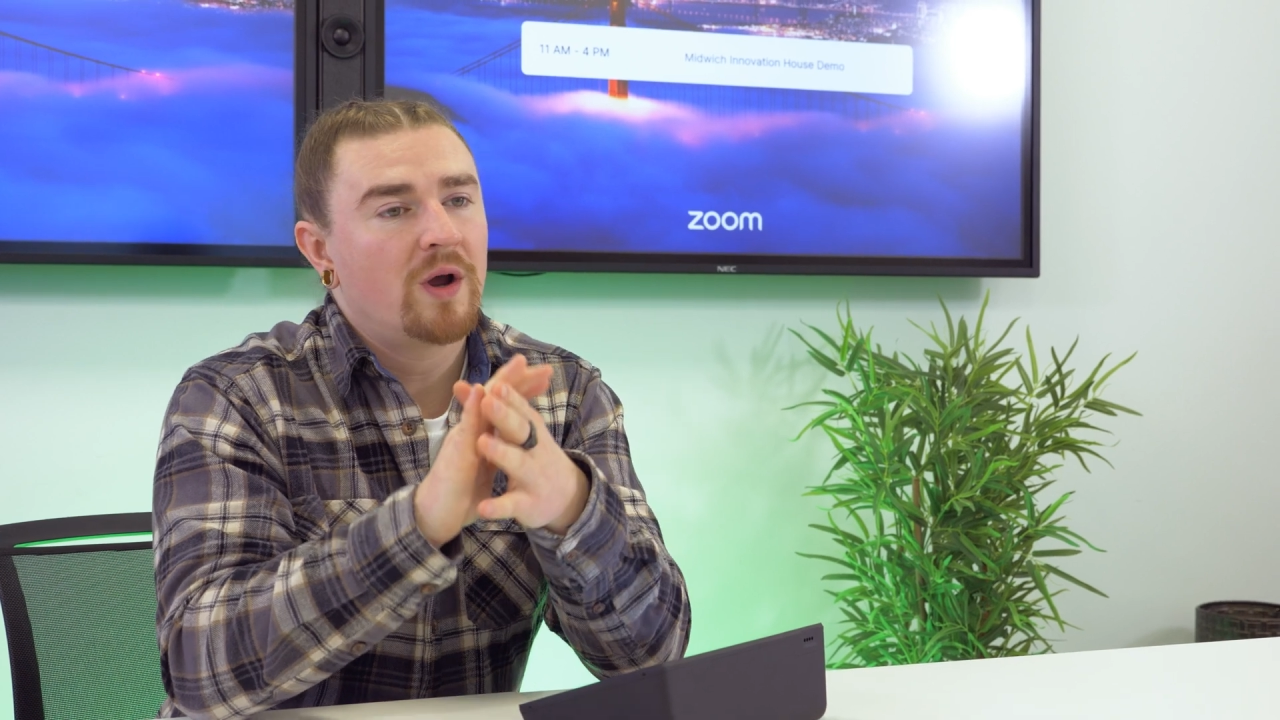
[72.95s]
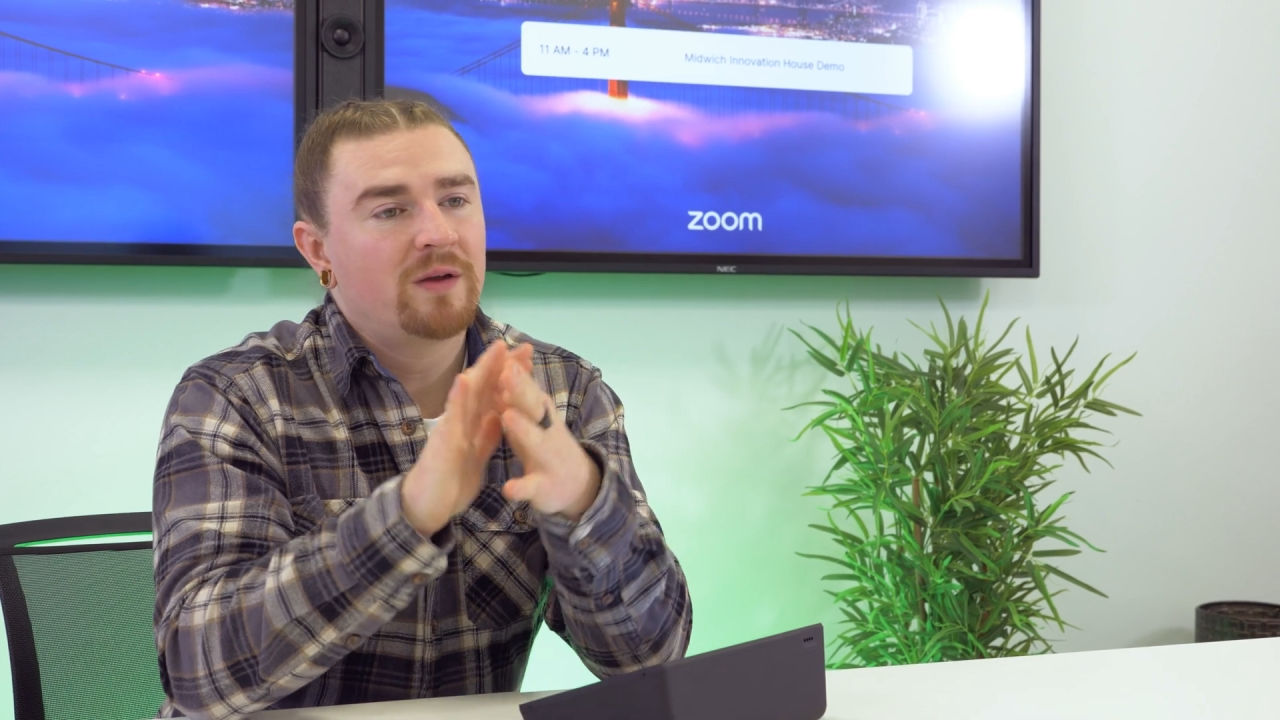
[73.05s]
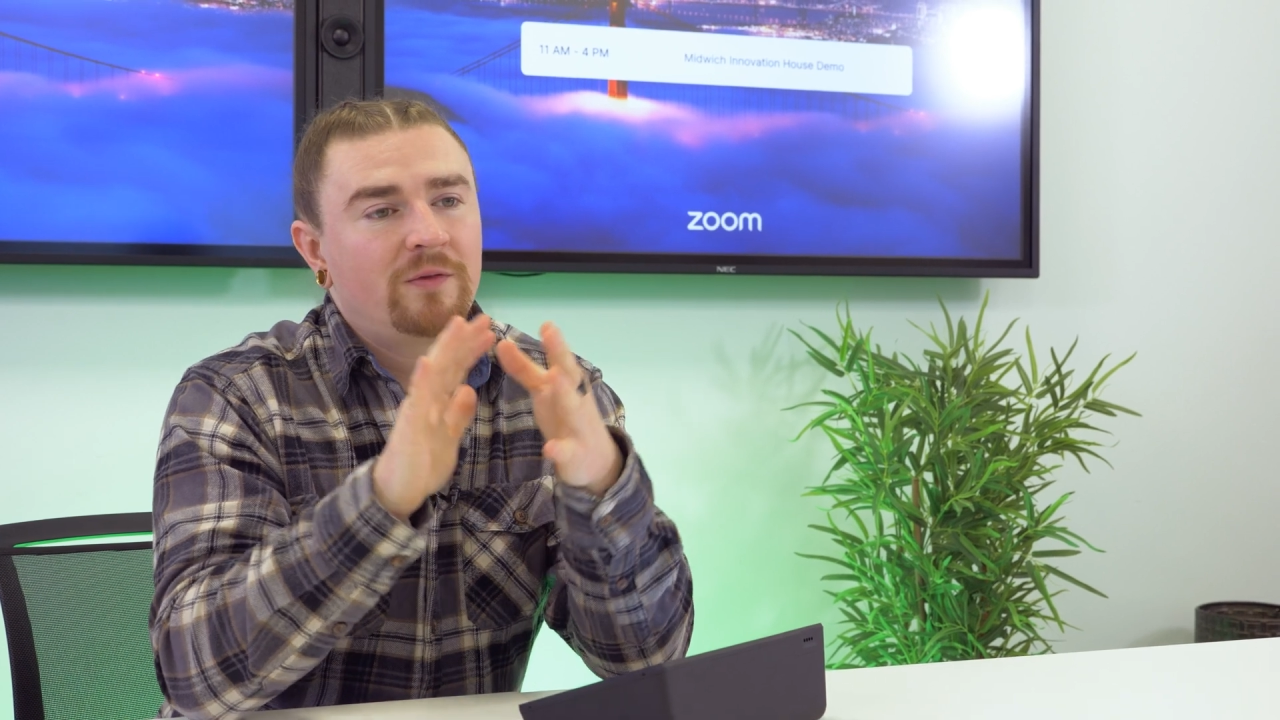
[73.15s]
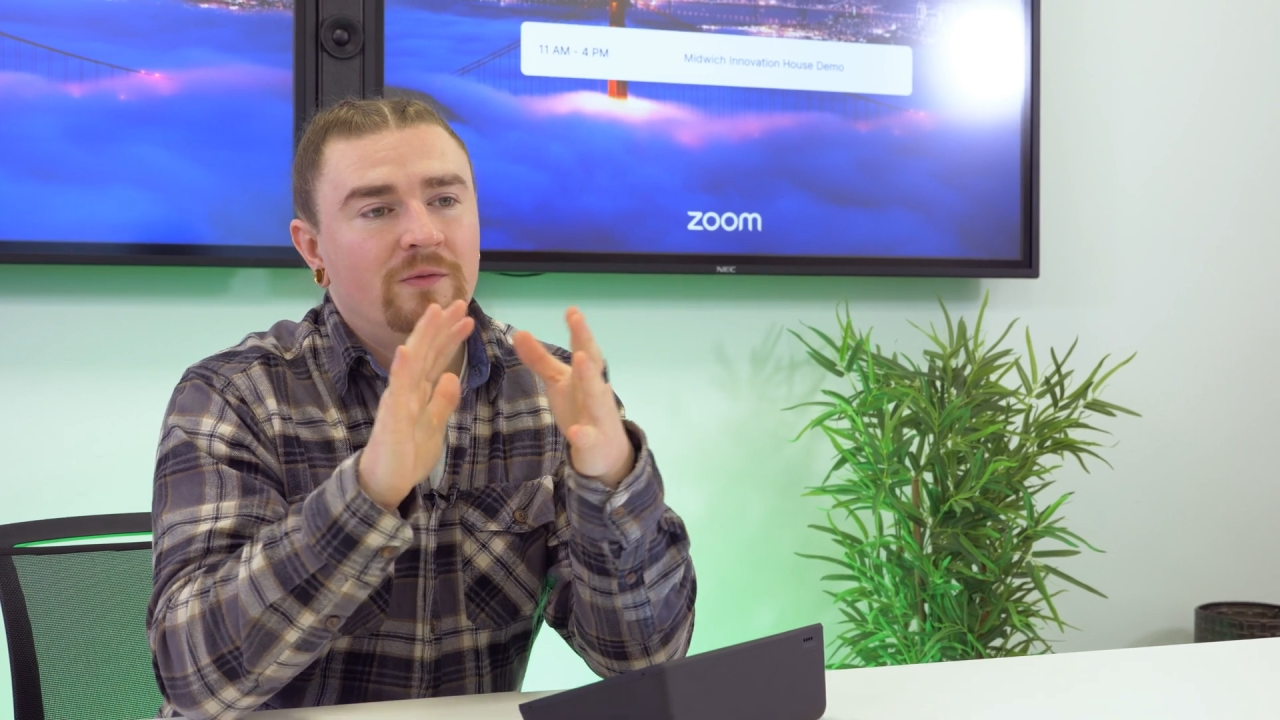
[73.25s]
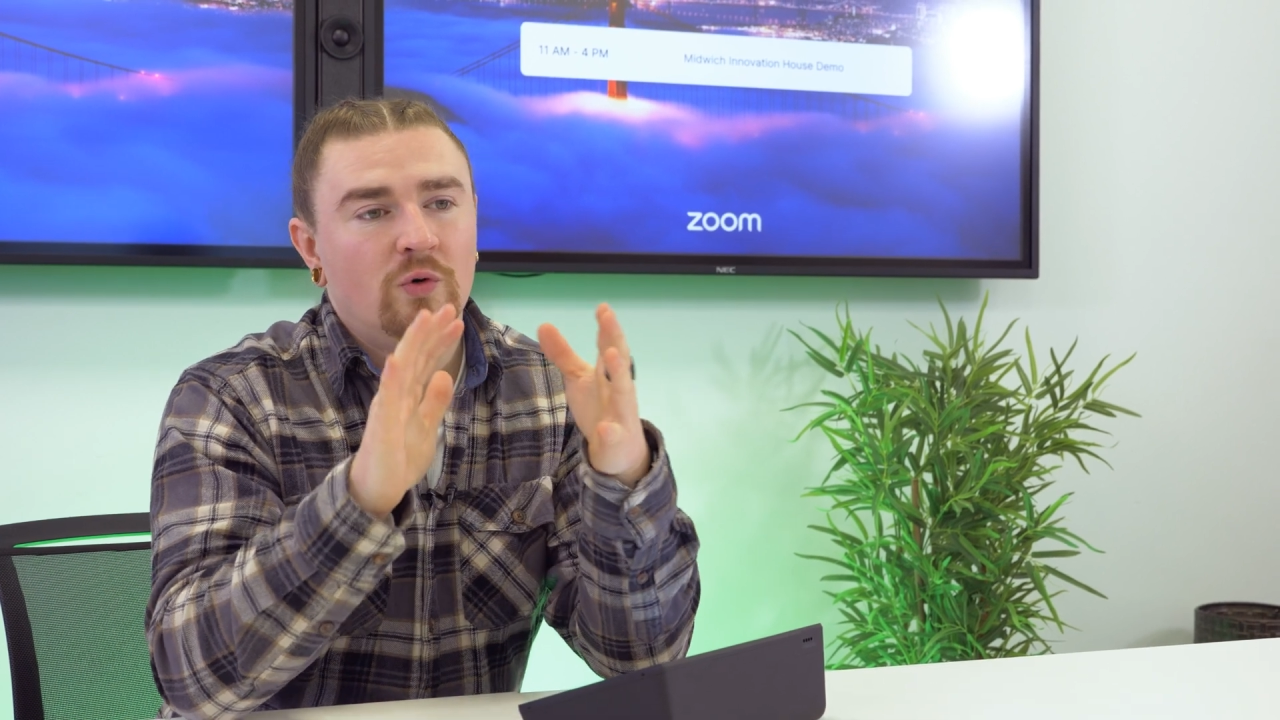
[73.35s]

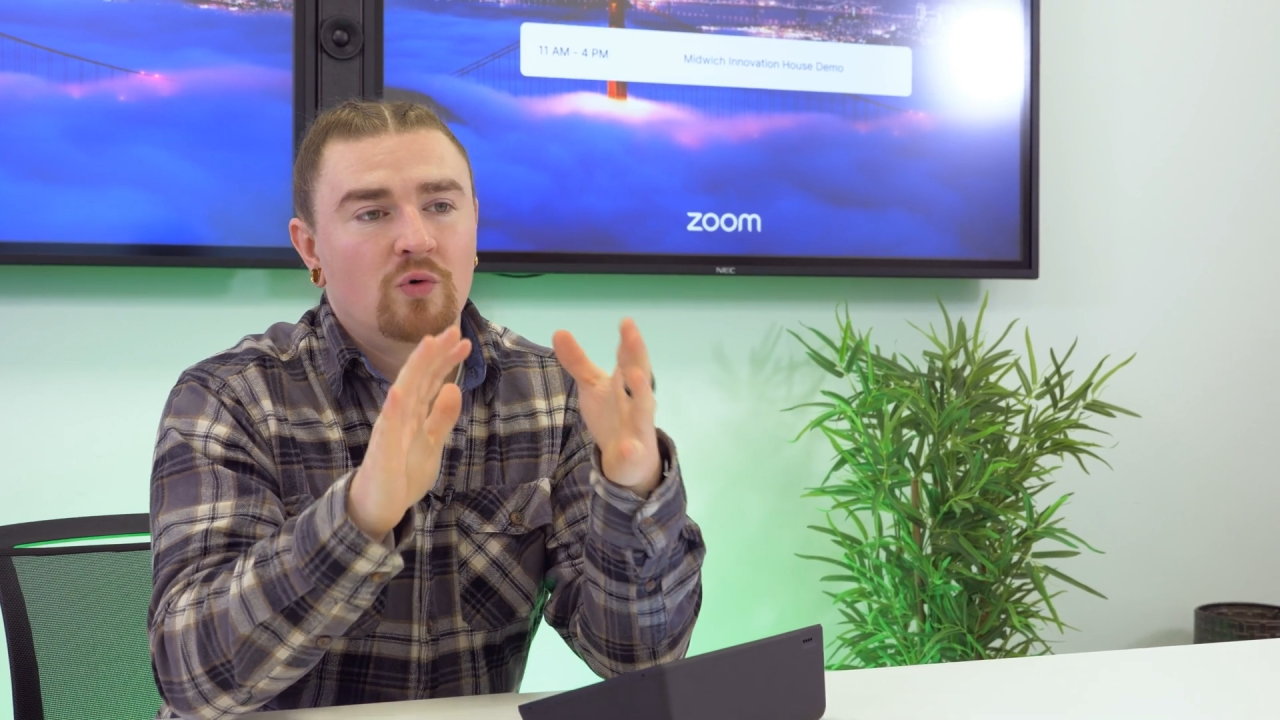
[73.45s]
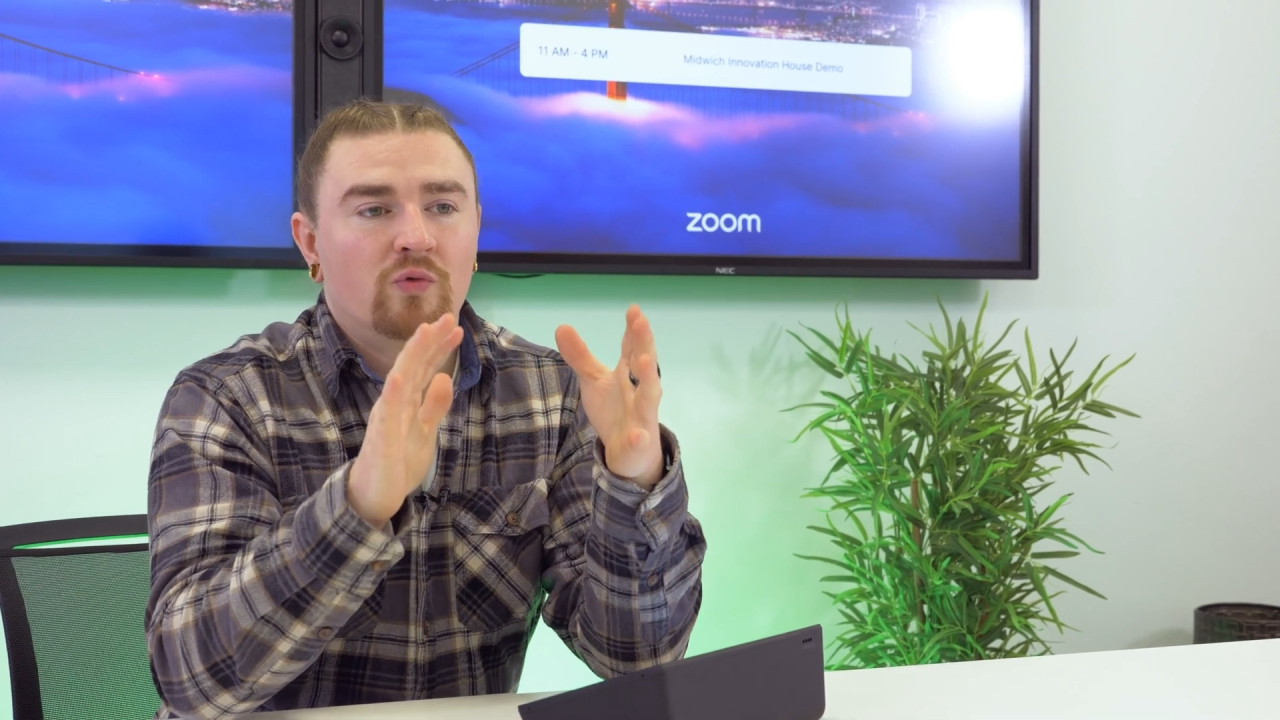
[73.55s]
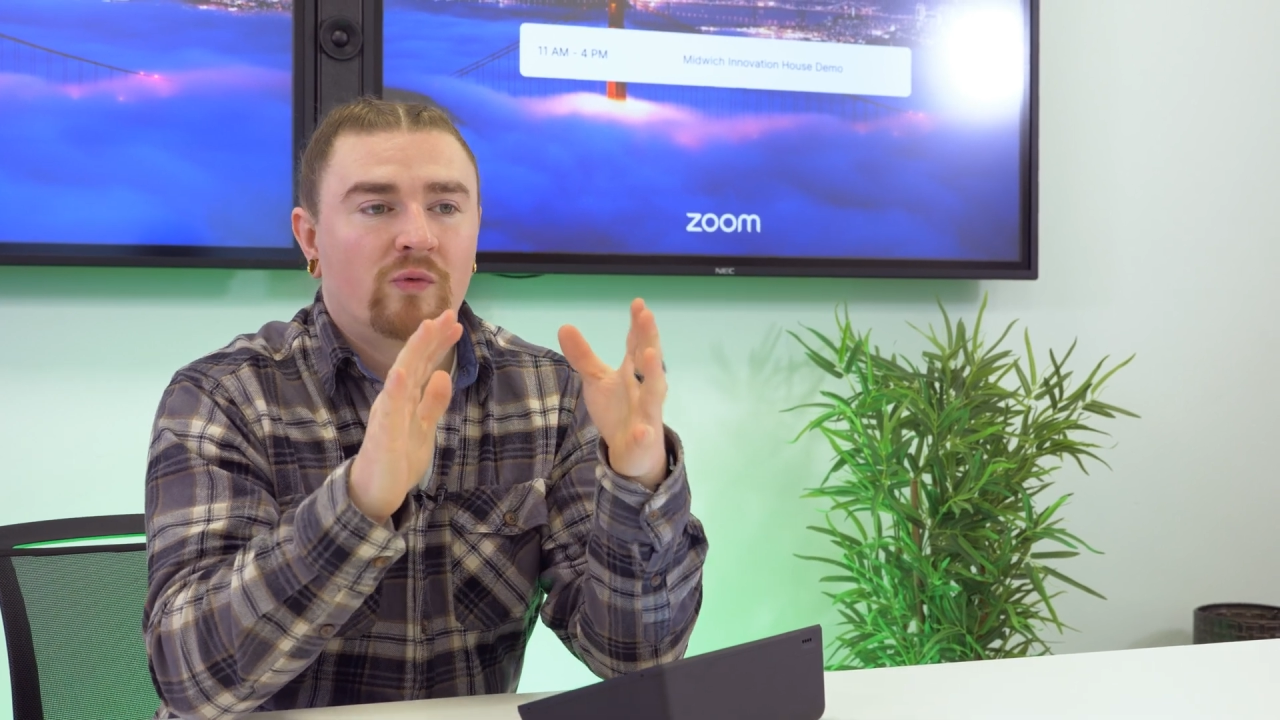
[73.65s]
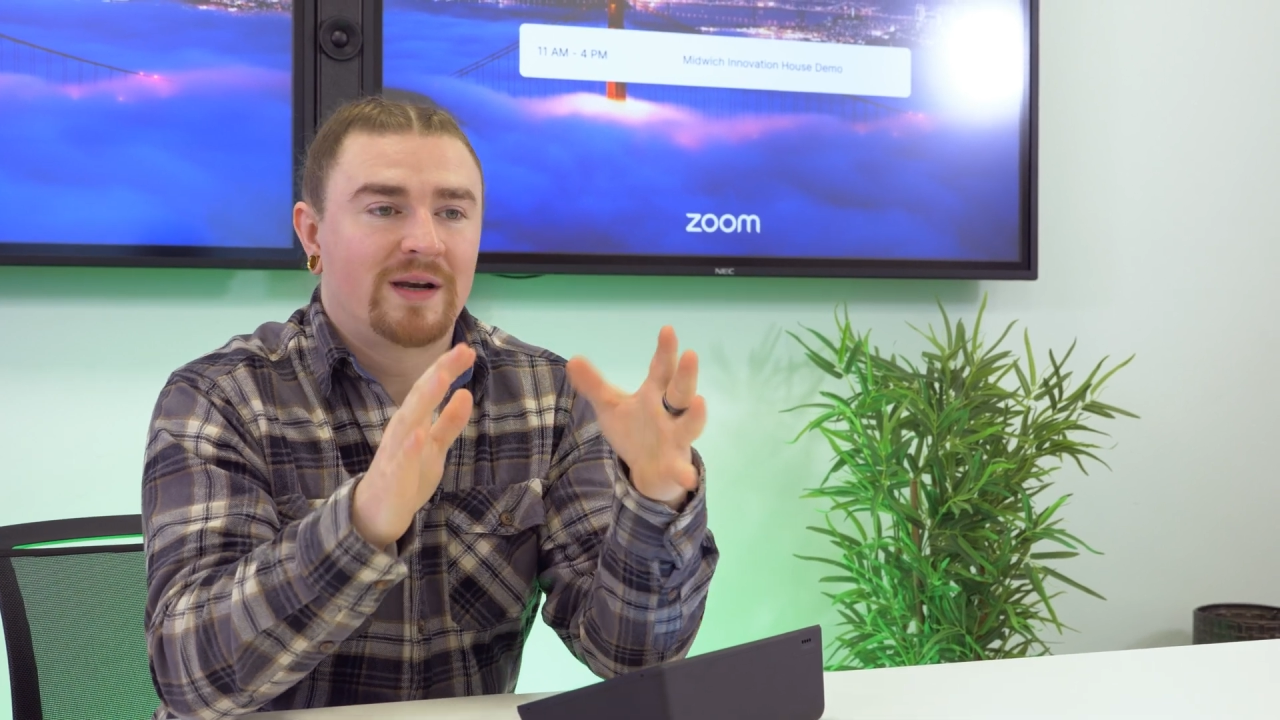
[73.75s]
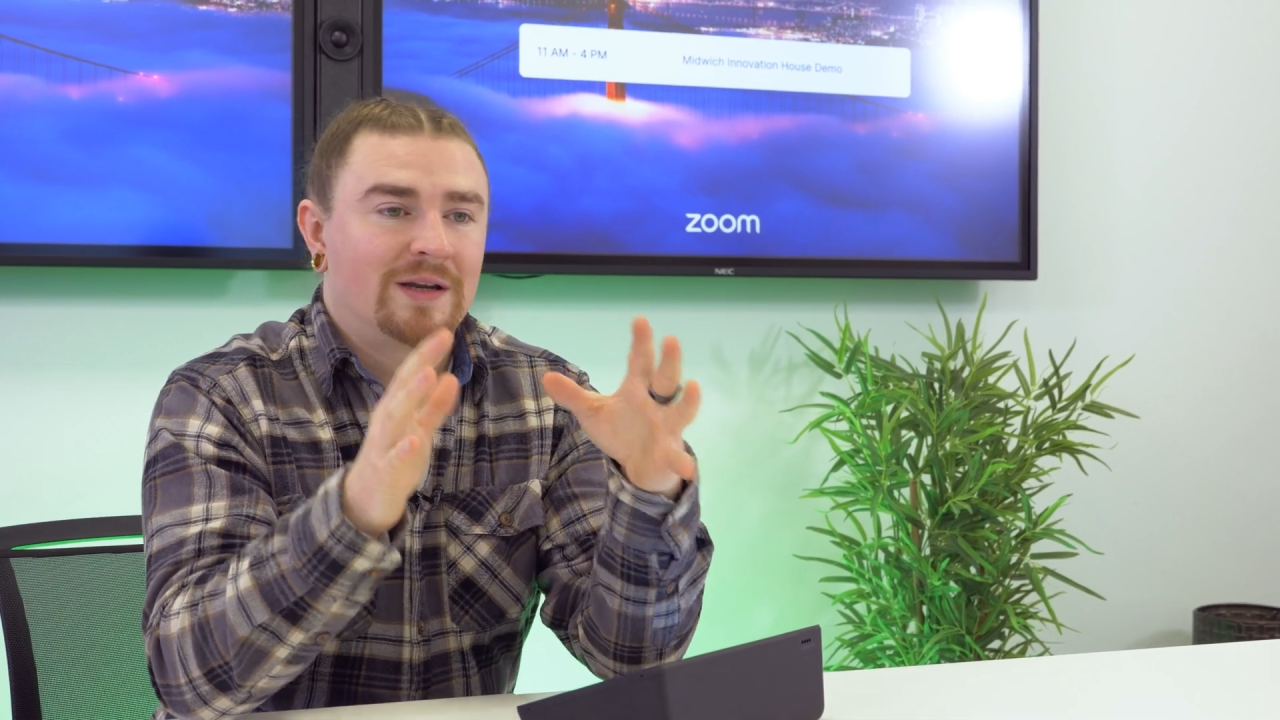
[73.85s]
if you've
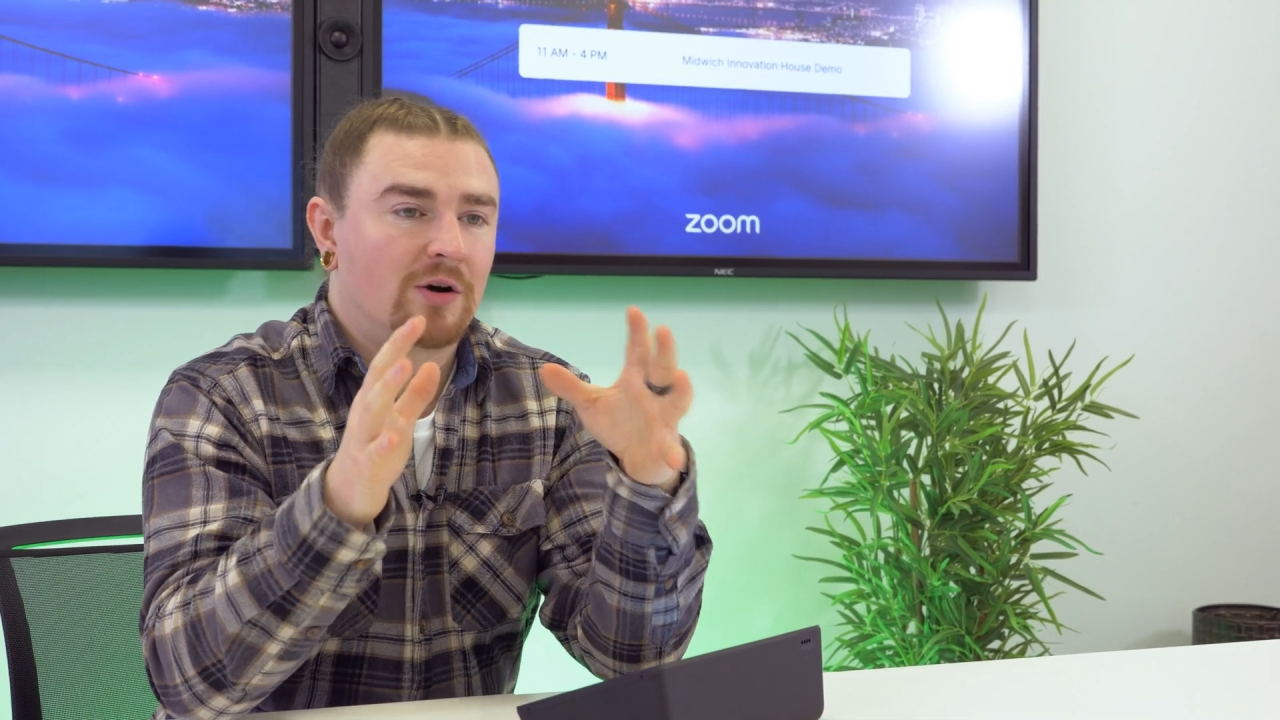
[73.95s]
already